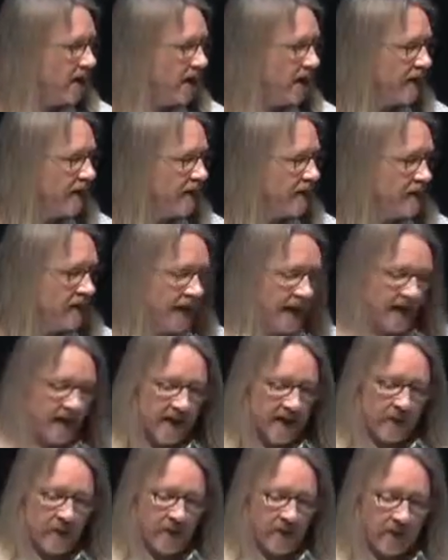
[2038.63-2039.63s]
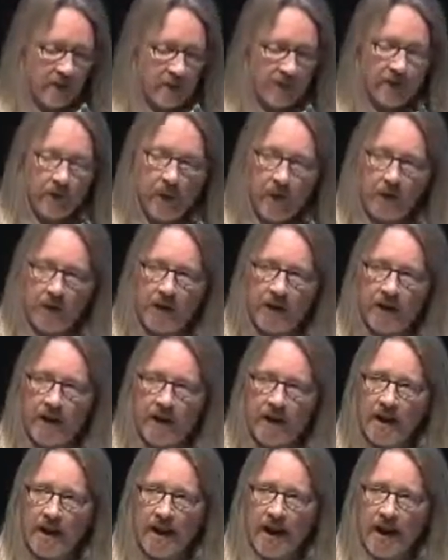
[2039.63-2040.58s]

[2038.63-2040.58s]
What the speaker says: understand as we move forward,